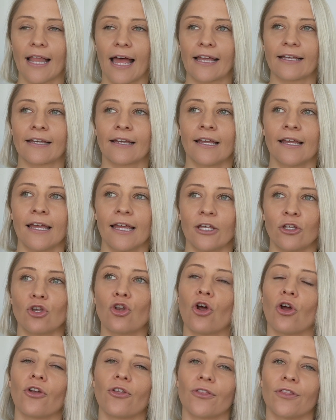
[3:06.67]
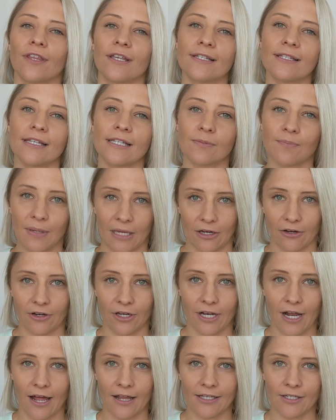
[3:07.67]
Like, you know, this is
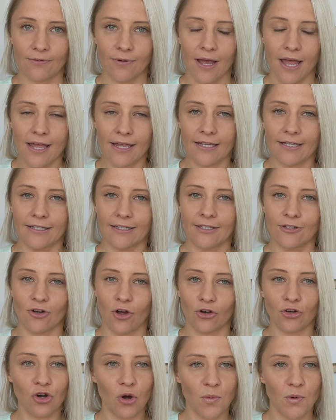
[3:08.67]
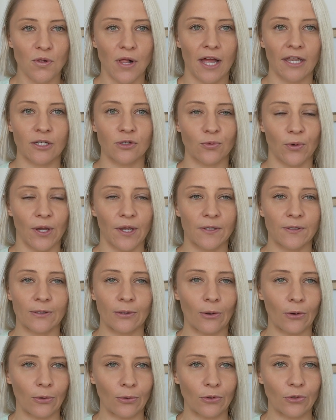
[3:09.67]
period underwear. It's not normal underwear.
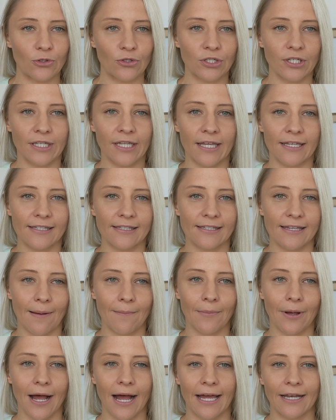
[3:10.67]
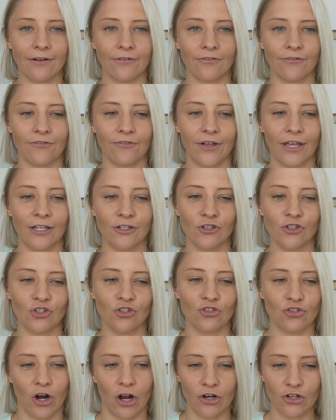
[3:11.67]
So usually there's some kind of
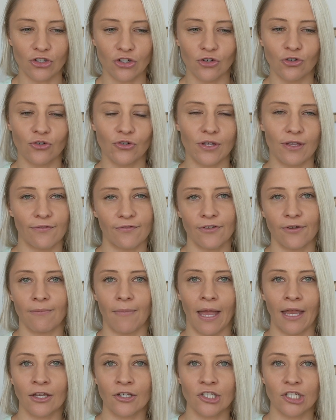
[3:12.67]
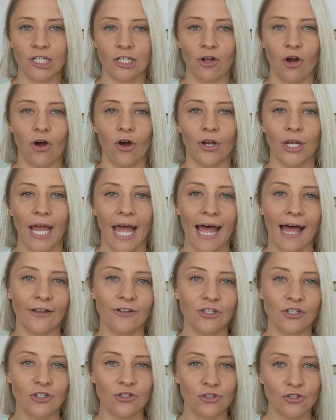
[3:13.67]
instructional information on how
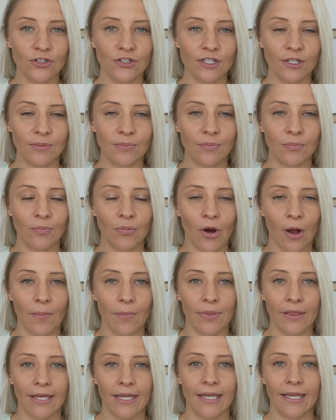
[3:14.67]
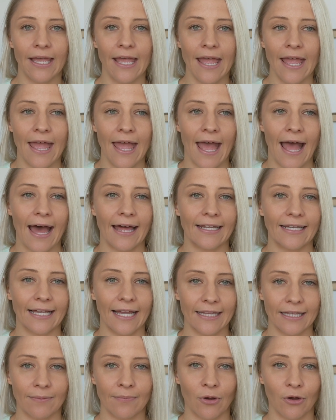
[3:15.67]
to use them properly, how to
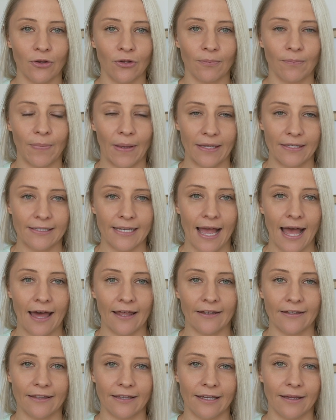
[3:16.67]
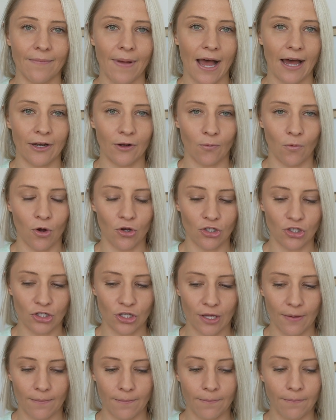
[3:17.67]
get the best out of them, how to
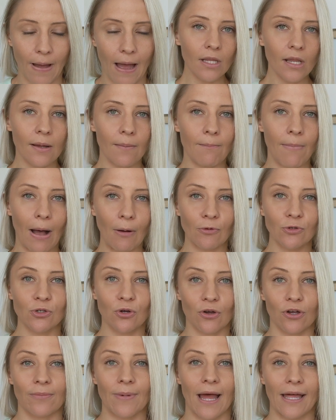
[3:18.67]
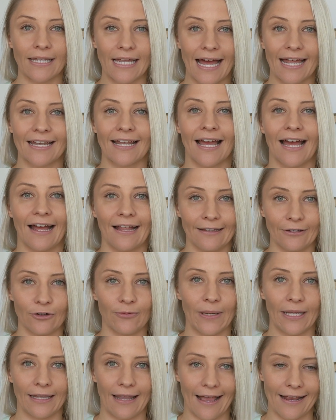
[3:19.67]
wash them. But we'll talk about that a
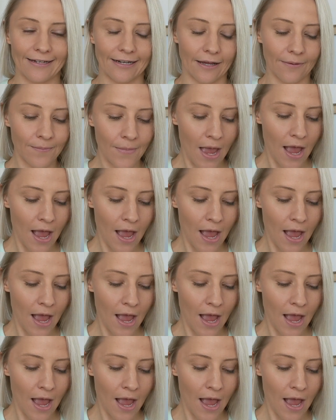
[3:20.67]
little bit later.